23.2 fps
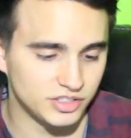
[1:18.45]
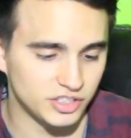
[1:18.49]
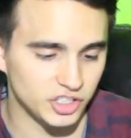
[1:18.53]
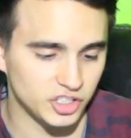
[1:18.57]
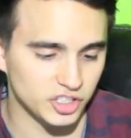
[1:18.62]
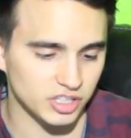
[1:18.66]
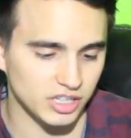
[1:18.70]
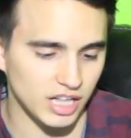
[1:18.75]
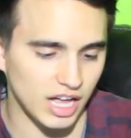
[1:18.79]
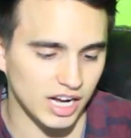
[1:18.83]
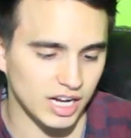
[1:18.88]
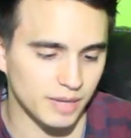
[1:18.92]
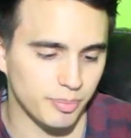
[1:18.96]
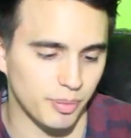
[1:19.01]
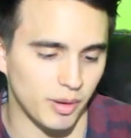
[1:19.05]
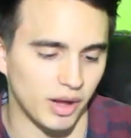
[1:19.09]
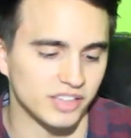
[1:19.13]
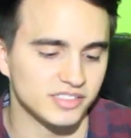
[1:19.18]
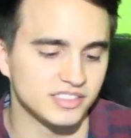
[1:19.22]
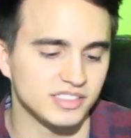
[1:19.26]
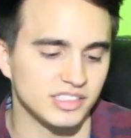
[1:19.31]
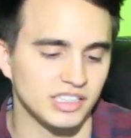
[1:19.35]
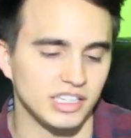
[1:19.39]

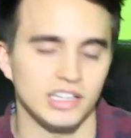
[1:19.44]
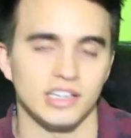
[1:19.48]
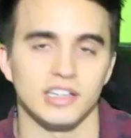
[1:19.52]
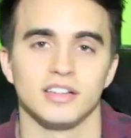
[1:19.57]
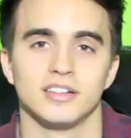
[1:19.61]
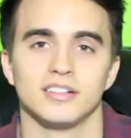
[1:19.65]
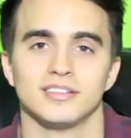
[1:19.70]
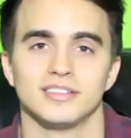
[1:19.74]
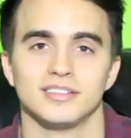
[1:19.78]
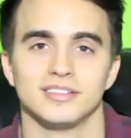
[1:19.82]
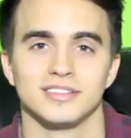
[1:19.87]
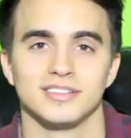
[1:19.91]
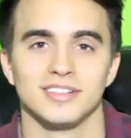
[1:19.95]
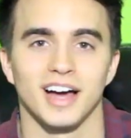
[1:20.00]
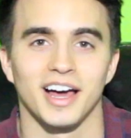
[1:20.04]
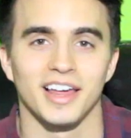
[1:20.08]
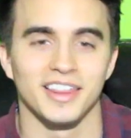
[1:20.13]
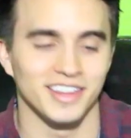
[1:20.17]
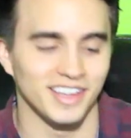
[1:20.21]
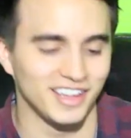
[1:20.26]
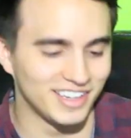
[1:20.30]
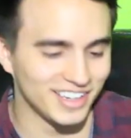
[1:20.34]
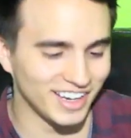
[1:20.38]
Szlakapanski, I
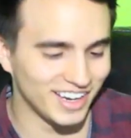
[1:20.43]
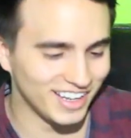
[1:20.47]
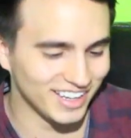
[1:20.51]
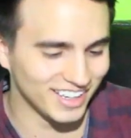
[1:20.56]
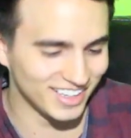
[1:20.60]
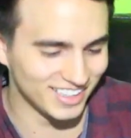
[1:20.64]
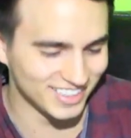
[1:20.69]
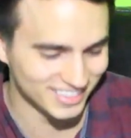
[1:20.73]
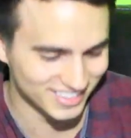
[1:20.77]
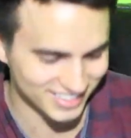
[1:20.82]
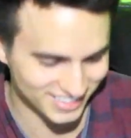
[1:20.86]
think it is.